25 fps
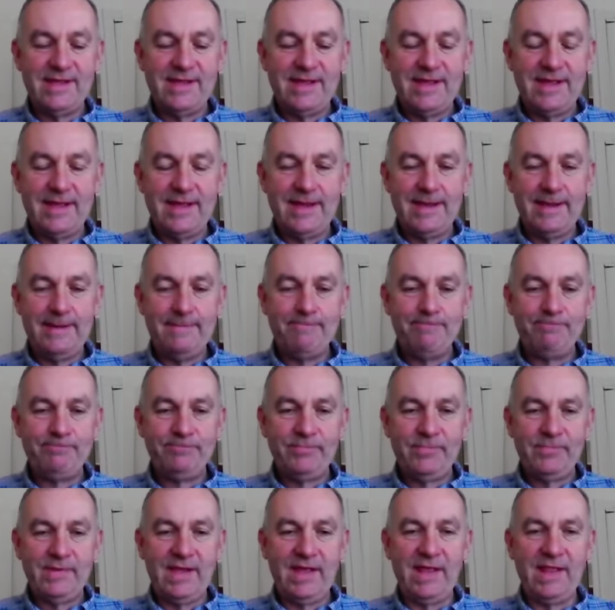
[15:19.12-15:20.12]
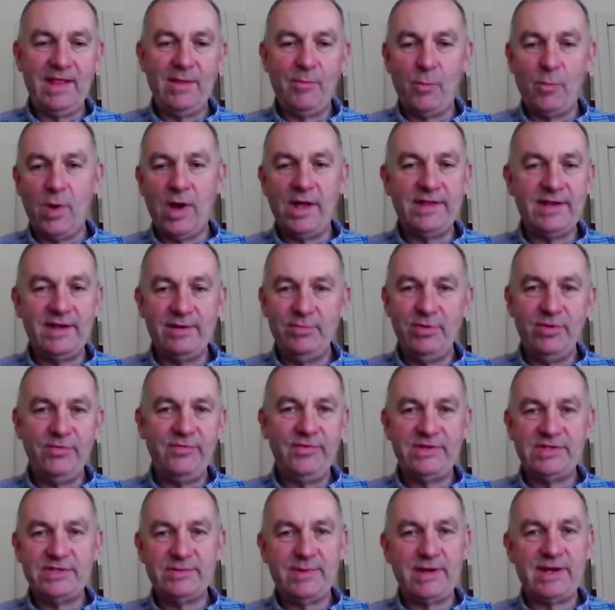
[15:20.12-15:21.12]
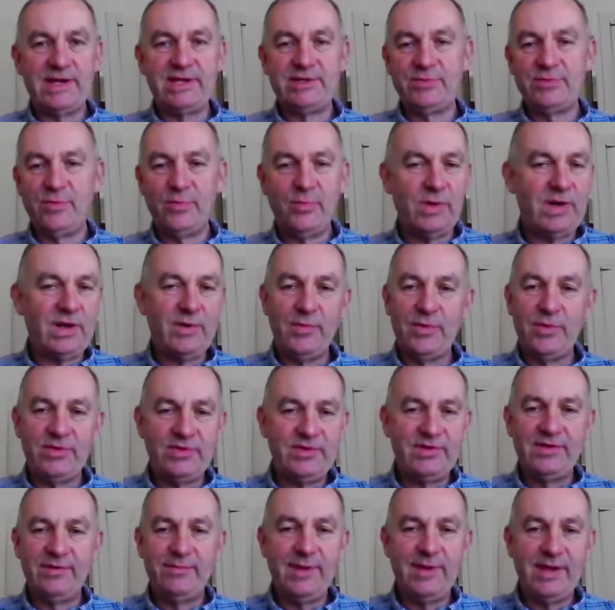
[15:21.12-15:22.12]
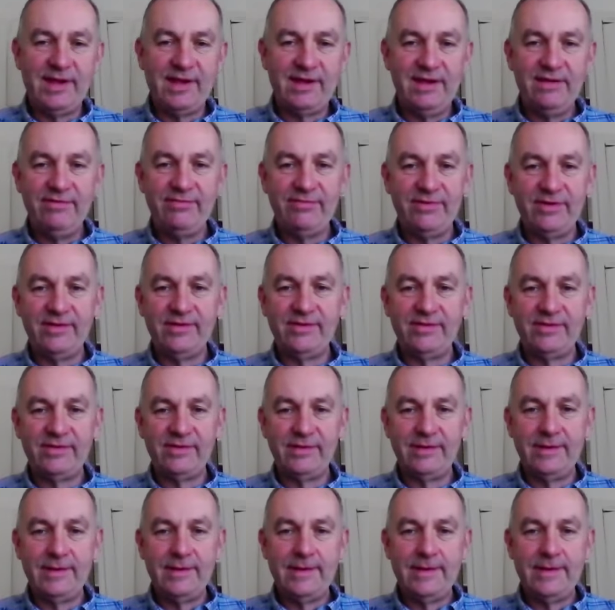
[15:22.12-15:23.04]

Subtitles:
And then why did I move into management? Well, I wanted to make a difference.